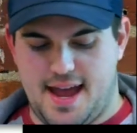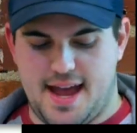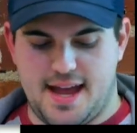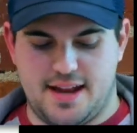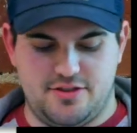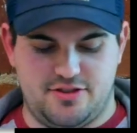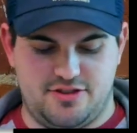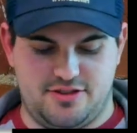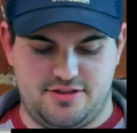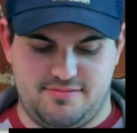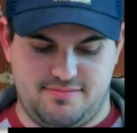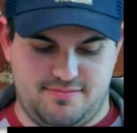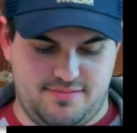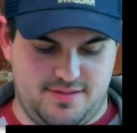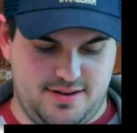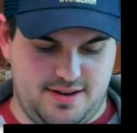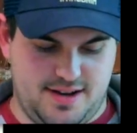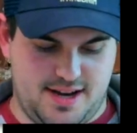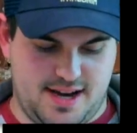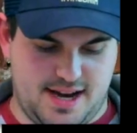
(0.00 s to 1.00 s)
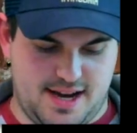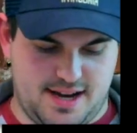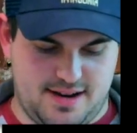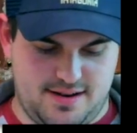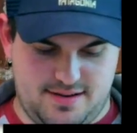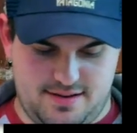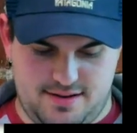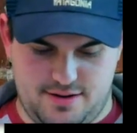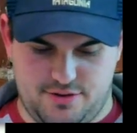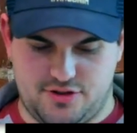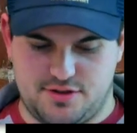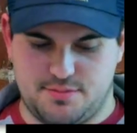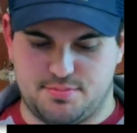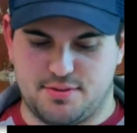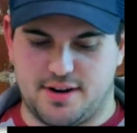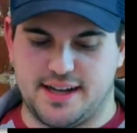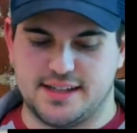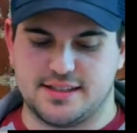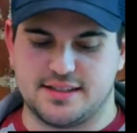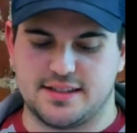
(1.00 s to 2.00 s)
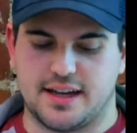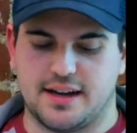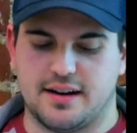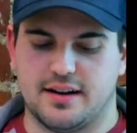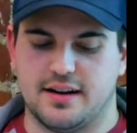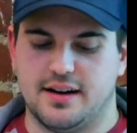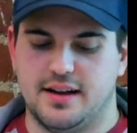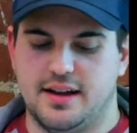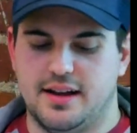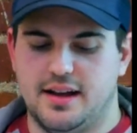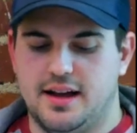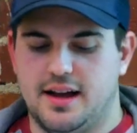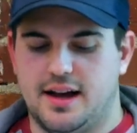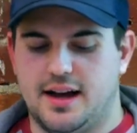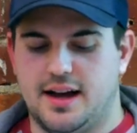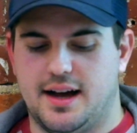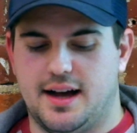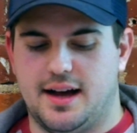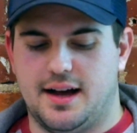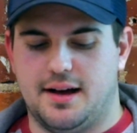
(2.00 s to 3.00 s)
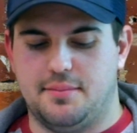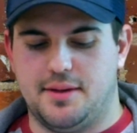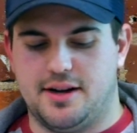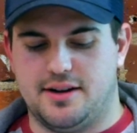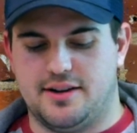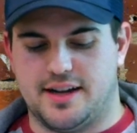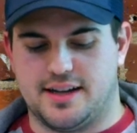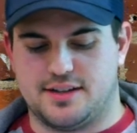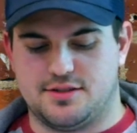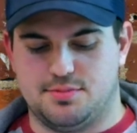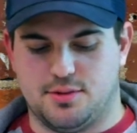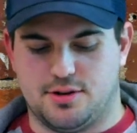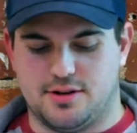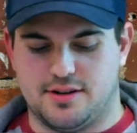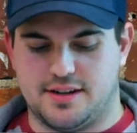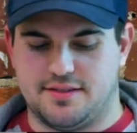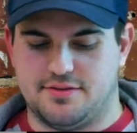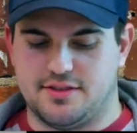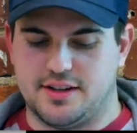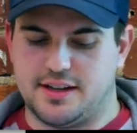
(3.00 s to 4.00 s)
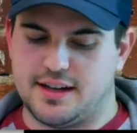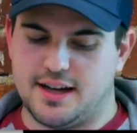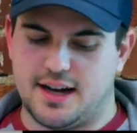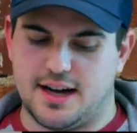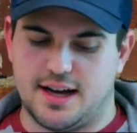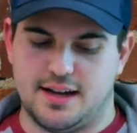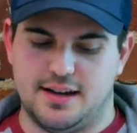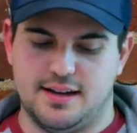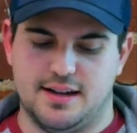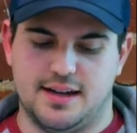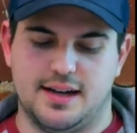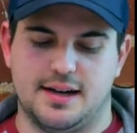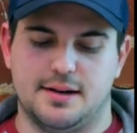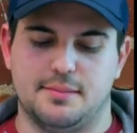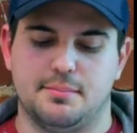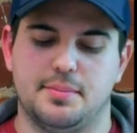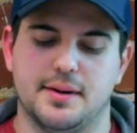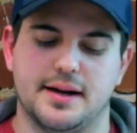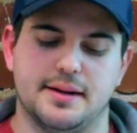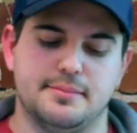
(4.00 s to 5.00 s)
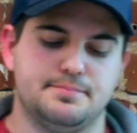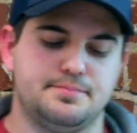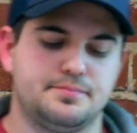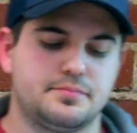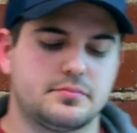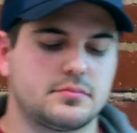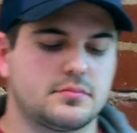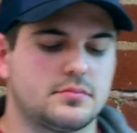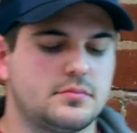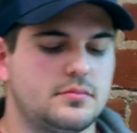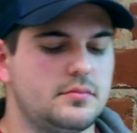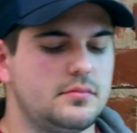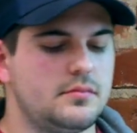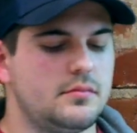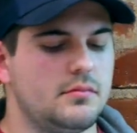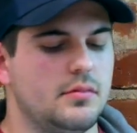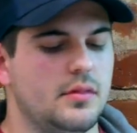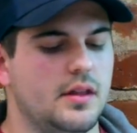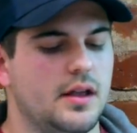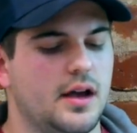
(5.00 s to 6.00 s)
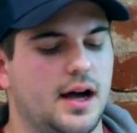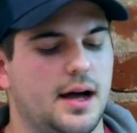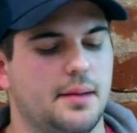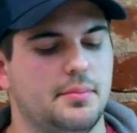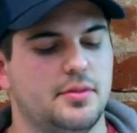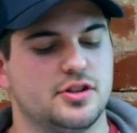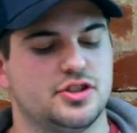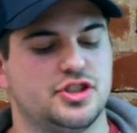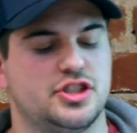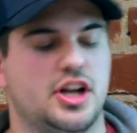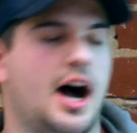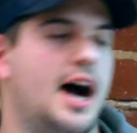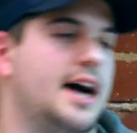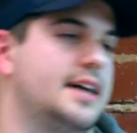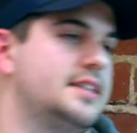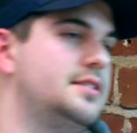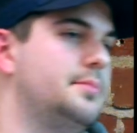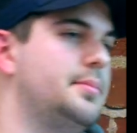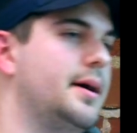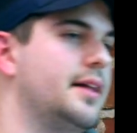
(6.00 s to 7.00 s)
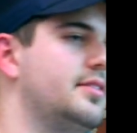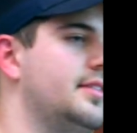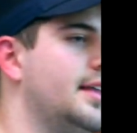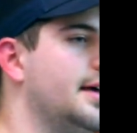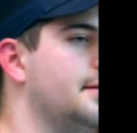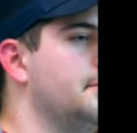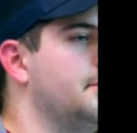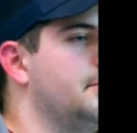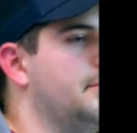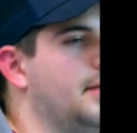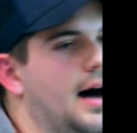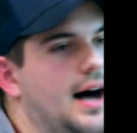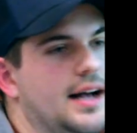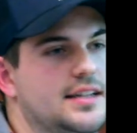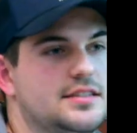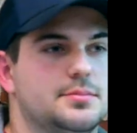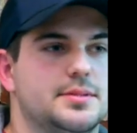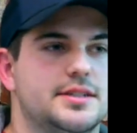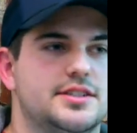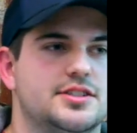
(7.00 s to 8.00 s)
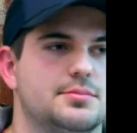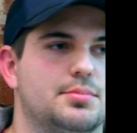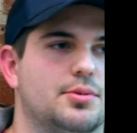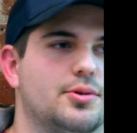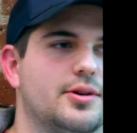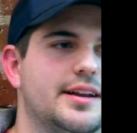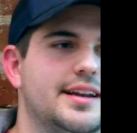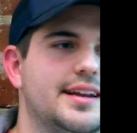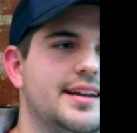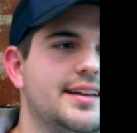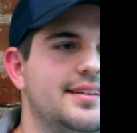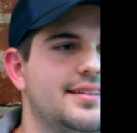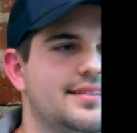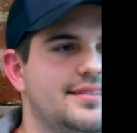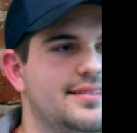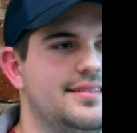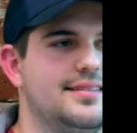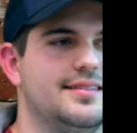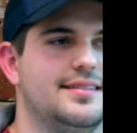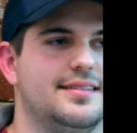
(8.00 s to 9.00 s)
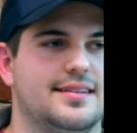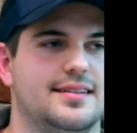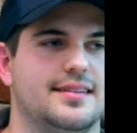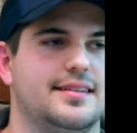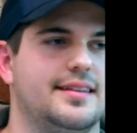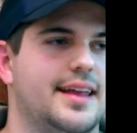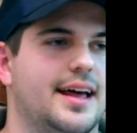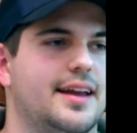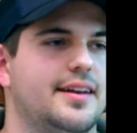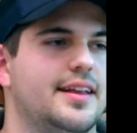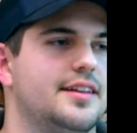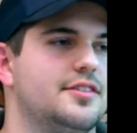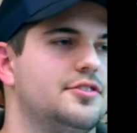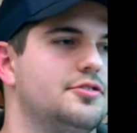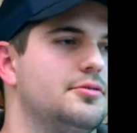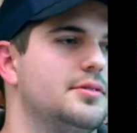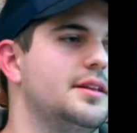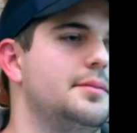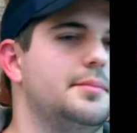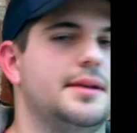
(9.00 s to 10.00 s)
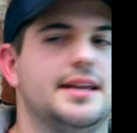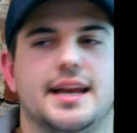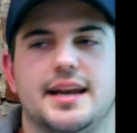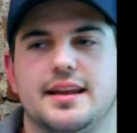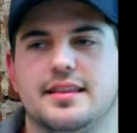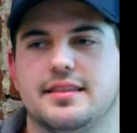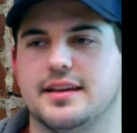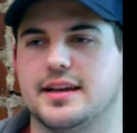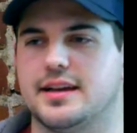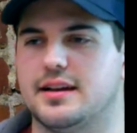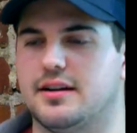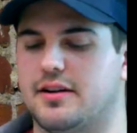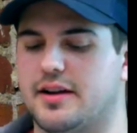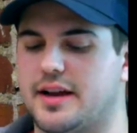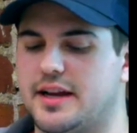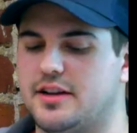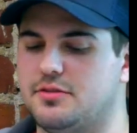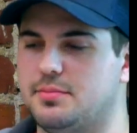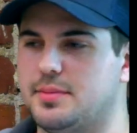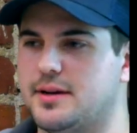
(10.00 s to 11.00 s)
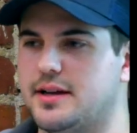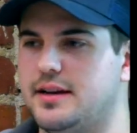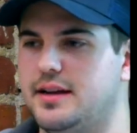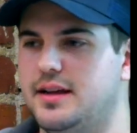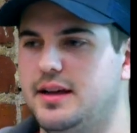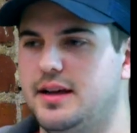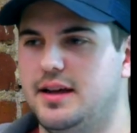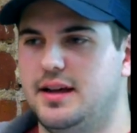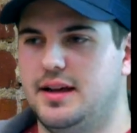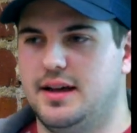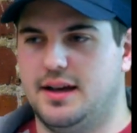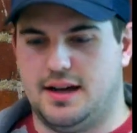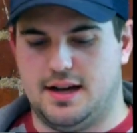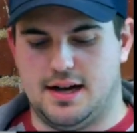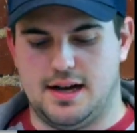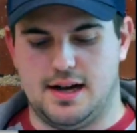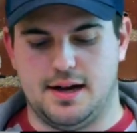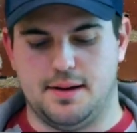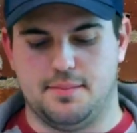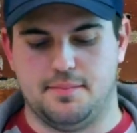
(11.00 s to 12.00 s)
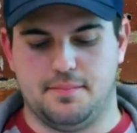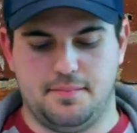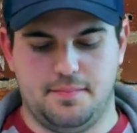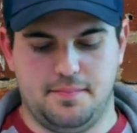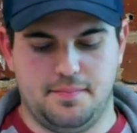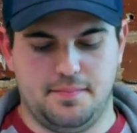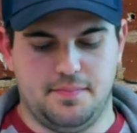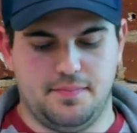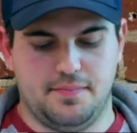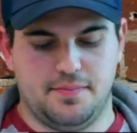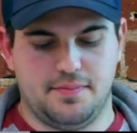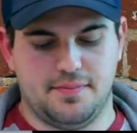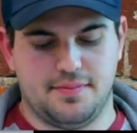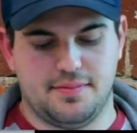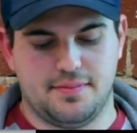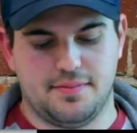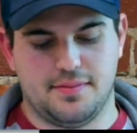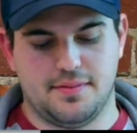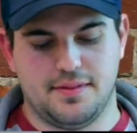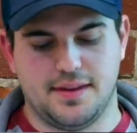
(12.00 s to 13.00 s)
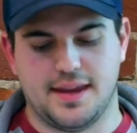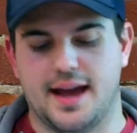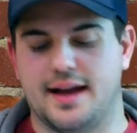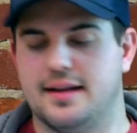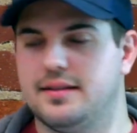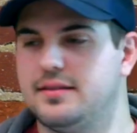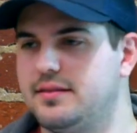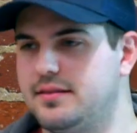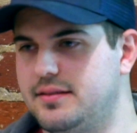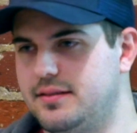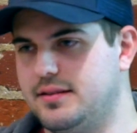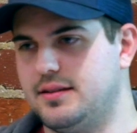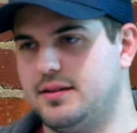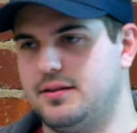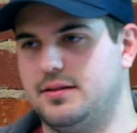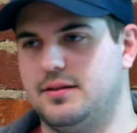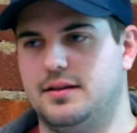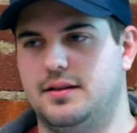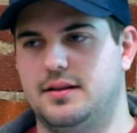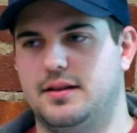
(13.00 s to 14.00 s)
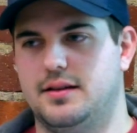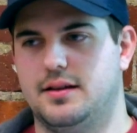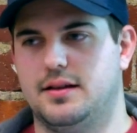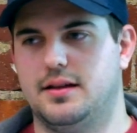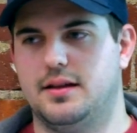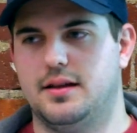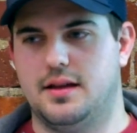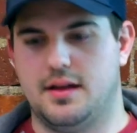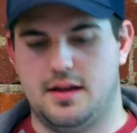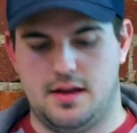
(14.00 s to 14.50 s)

Edge, no surprise there. Internet Explorer, definitely not. But there's talks about them possibly supporting it. Now, that doesn't really mean anything in our age, but yeah. What are the numbers?